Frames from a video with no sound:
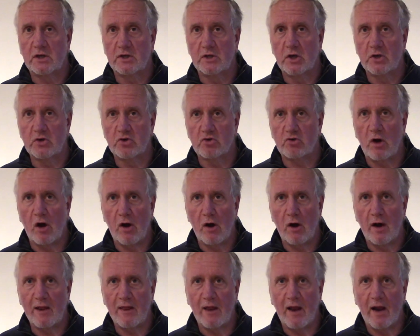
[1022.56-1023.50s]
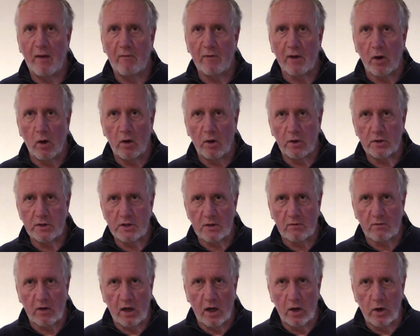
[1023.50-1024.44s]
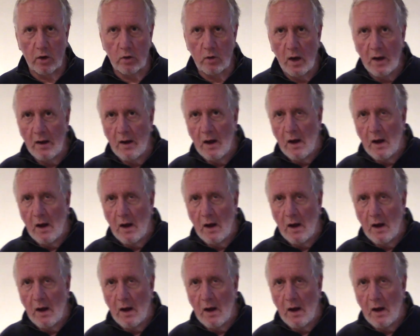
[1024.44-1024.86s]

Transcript: to dry there, we've got lots of glue.